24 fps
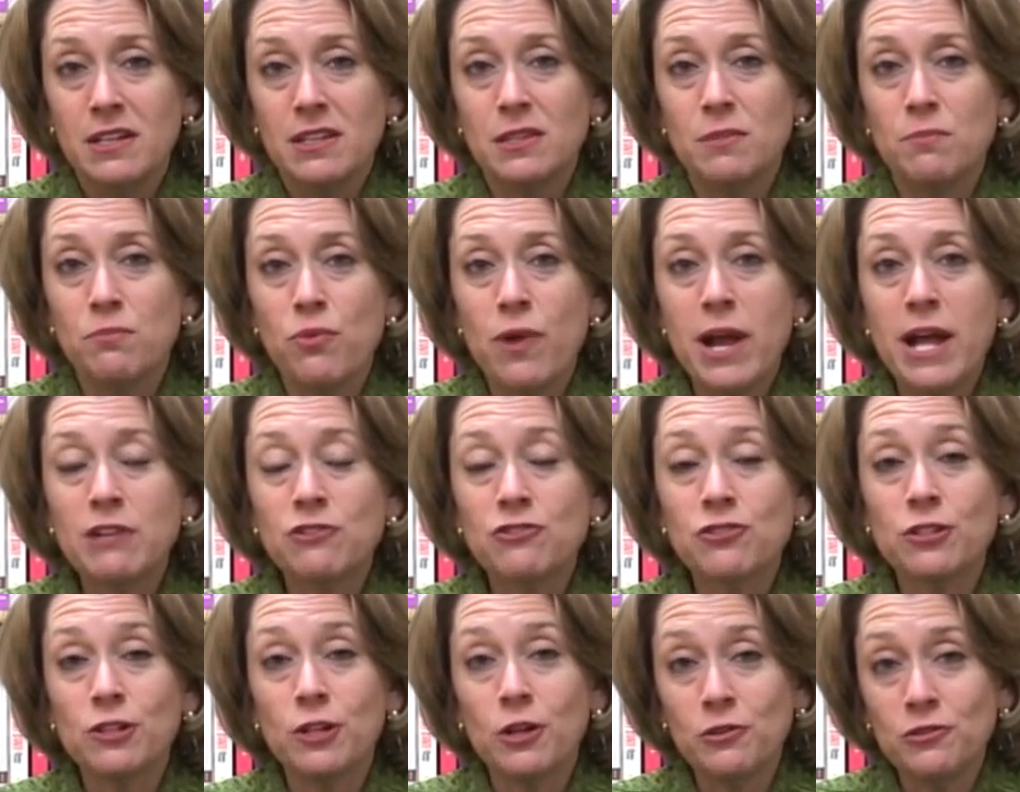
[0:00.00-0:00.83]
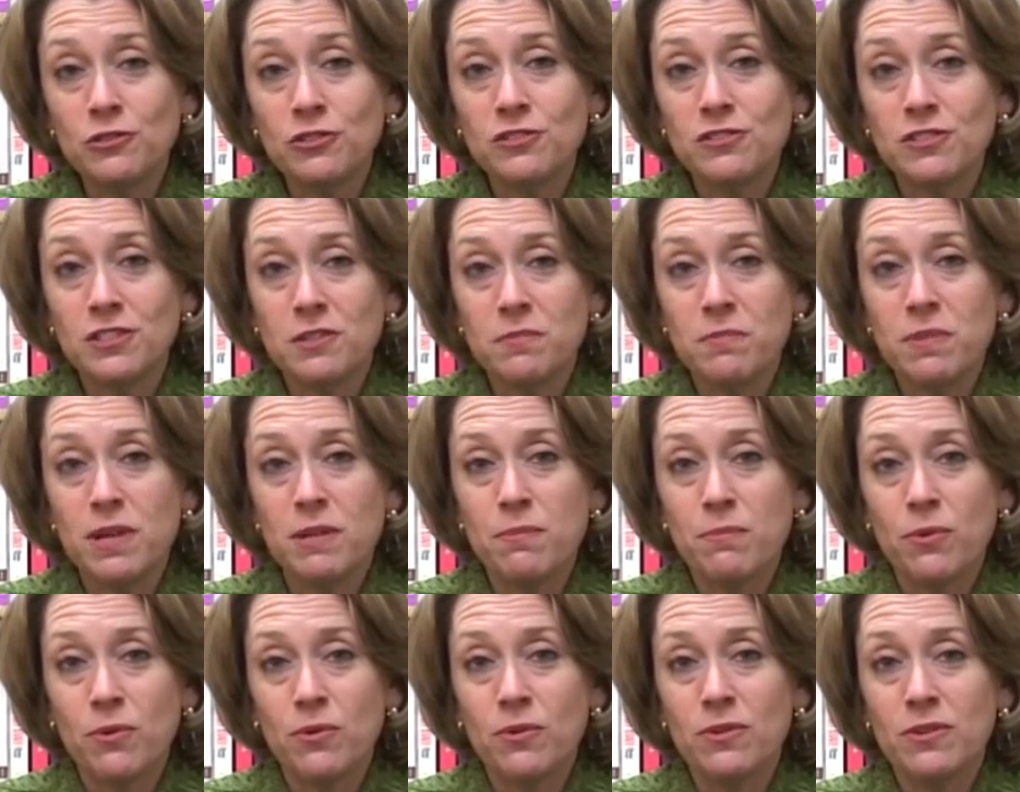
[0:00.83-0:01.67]
the branch closest to the
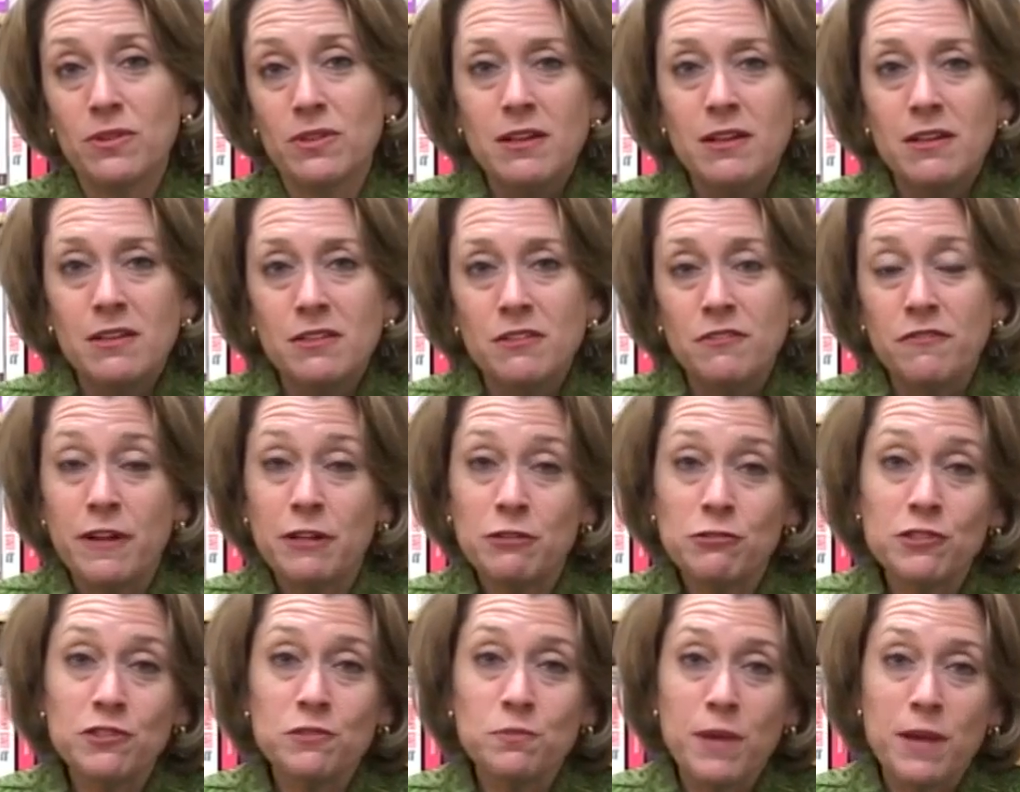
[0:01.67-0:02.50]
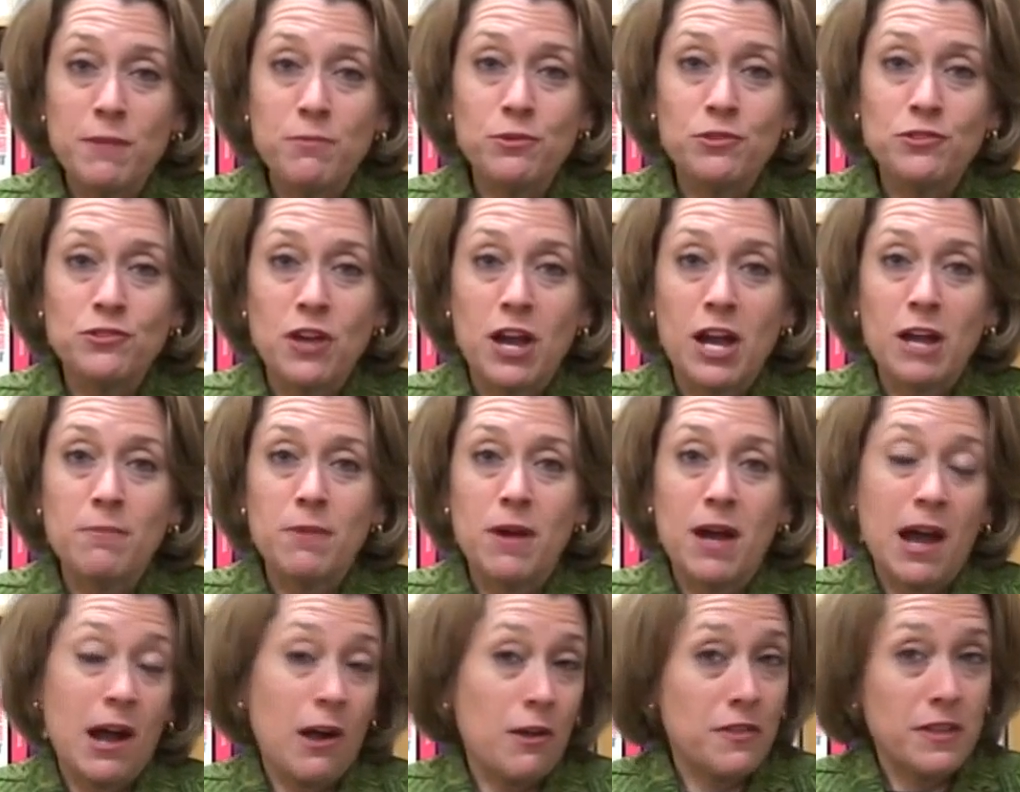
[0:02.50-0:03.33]
people. The Federalist Papers talk
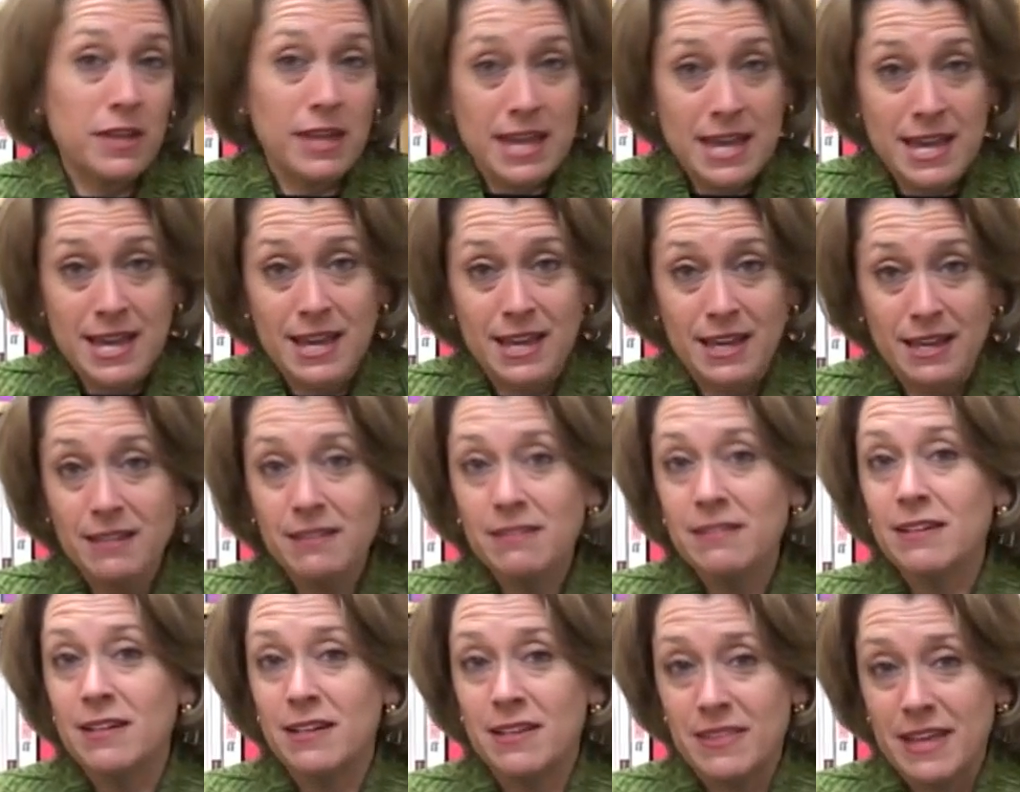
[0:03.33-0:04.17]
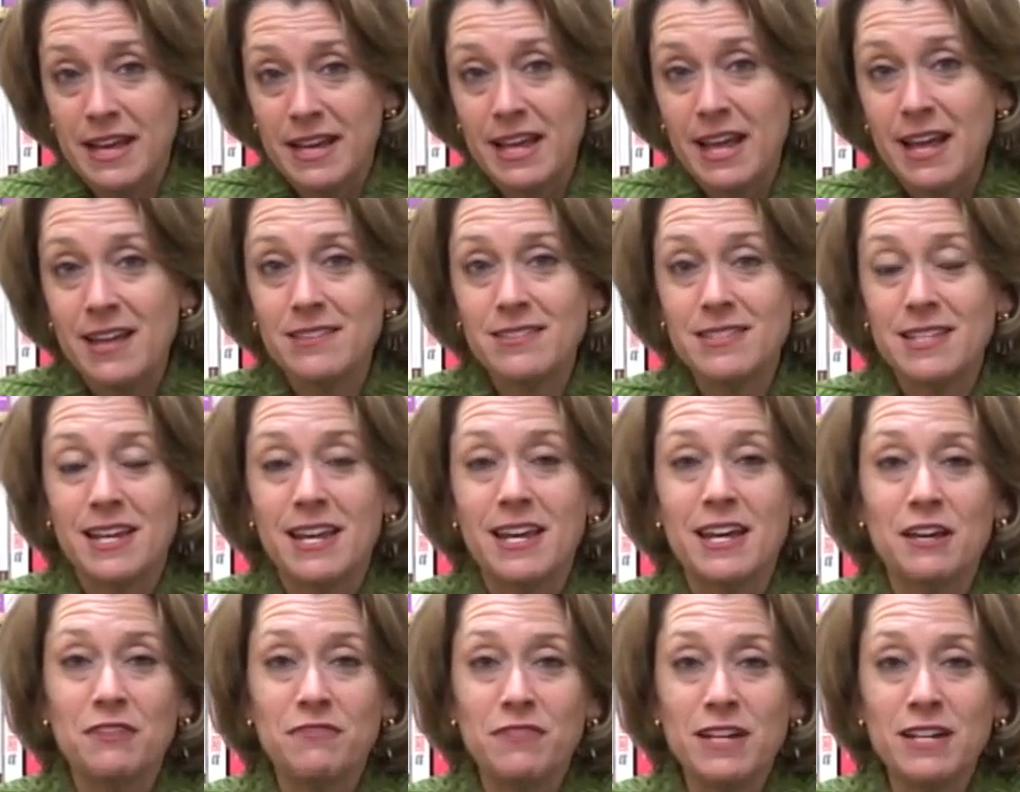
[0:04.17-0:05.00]
about how the king, in that case the
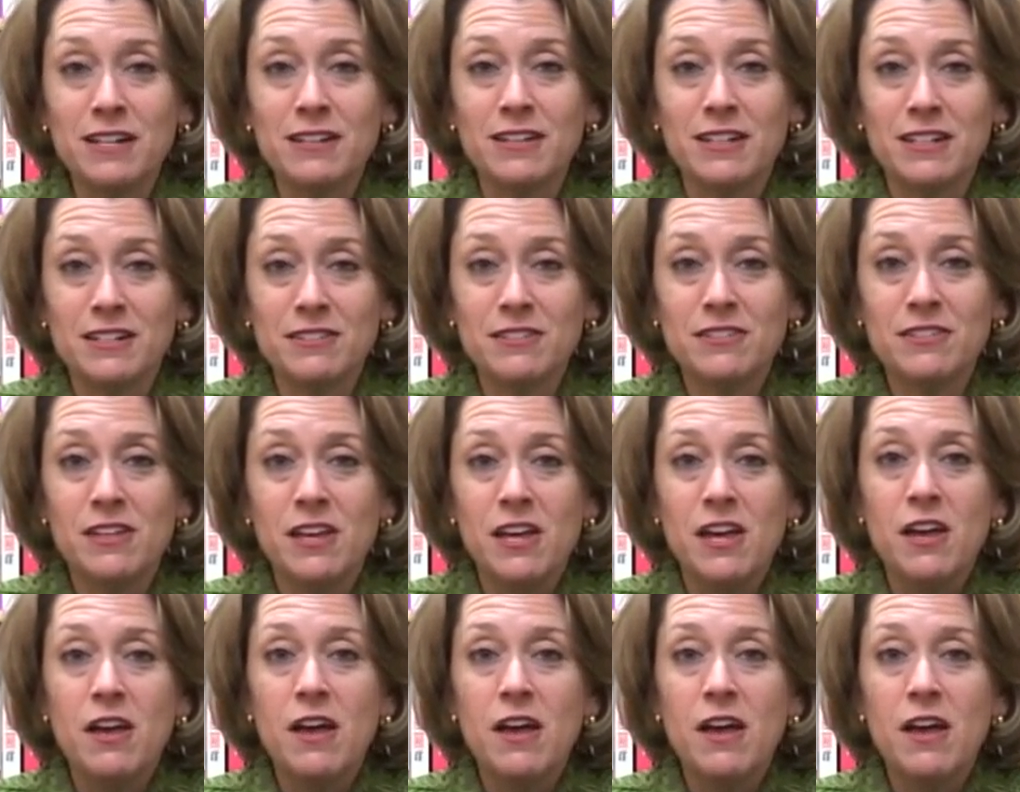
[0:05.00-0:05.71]
King of England,